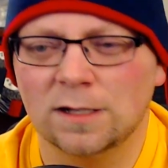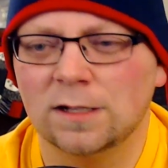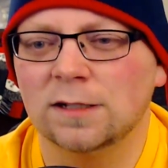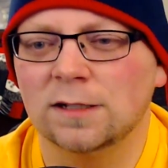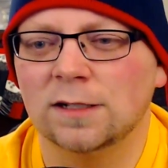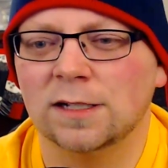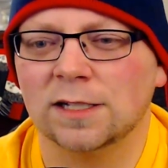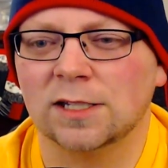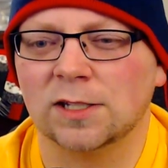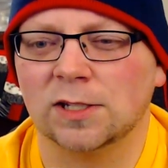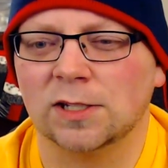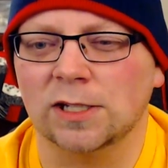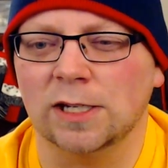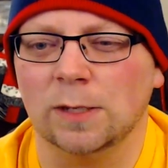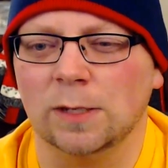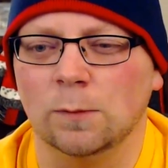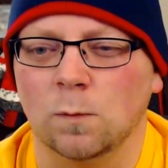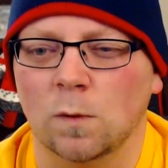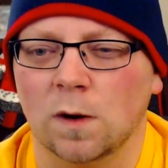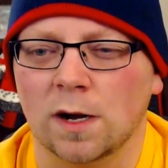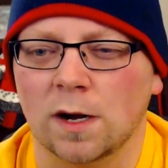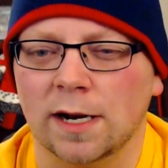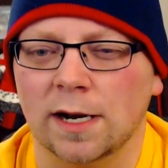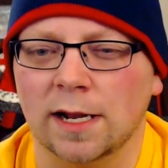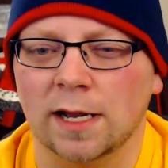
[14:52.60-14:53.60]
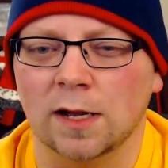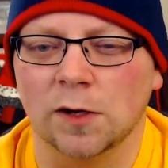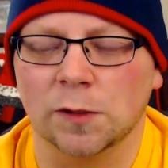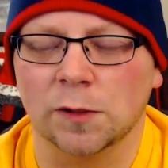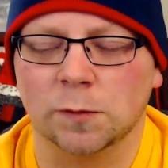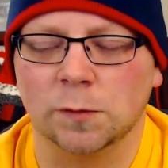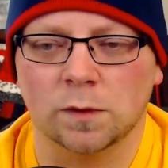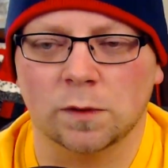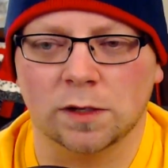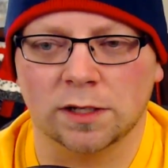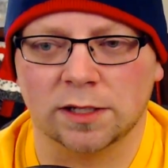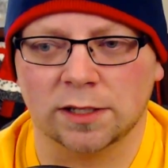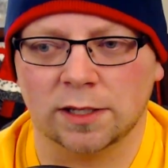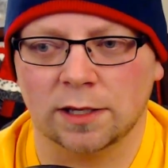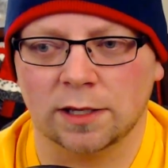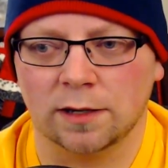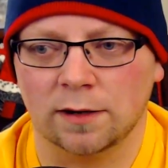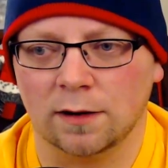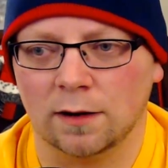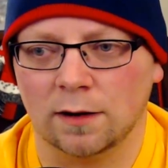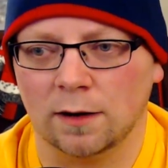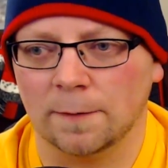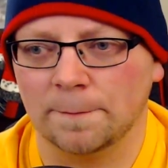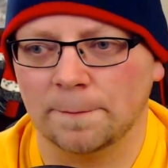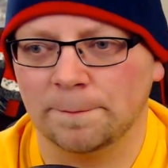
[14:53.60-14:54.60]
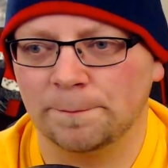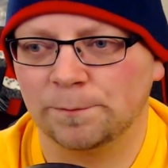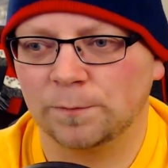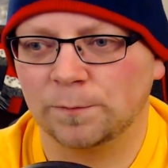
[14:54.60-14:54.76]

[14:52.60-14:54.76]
Let's see, what else was there?